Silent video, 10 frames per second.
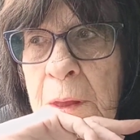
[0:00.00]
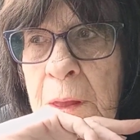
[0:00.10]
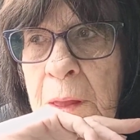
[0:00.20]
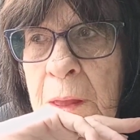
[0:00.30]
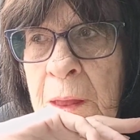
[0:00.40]

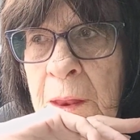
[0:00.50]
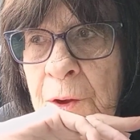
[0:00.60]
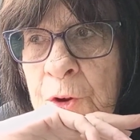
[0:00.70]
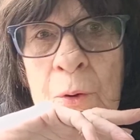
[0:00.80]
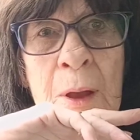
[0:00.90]
and
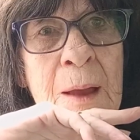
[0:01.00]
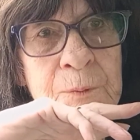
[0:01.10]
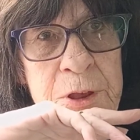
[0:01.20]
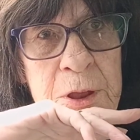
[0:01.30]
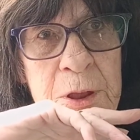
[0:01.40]
you have
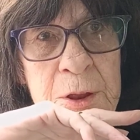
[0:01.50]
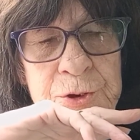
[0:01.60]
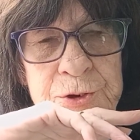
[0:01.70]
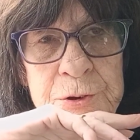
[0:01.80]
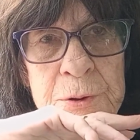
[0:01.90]

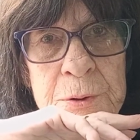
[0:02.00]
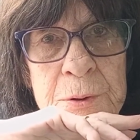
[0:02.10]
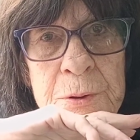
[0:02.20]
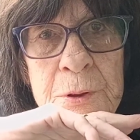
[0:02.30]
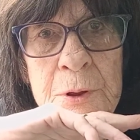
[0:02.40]
kids
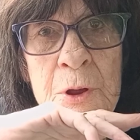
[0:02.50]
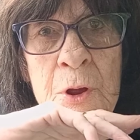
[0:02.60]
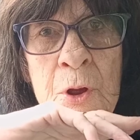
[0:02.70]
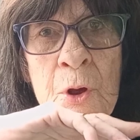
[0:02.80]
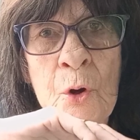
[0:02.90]

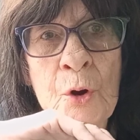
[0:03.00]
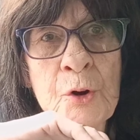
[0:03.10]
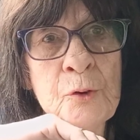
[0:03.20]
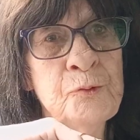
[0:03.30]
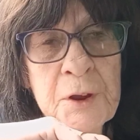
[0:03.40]
or you're
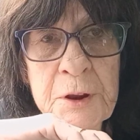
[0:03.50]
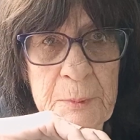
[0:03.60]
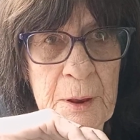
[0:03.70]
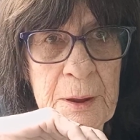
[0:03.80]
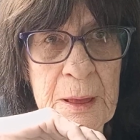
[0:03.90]
thinking
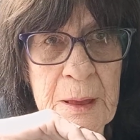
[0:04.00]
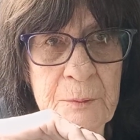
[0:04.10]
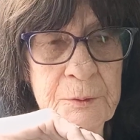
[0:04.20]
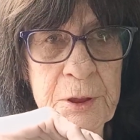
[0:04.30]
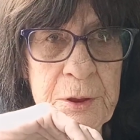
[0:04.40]
about
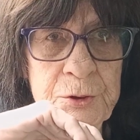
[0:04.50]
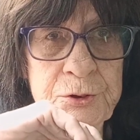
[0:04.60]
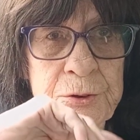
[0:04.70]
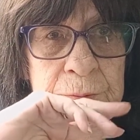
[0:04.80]
having kids,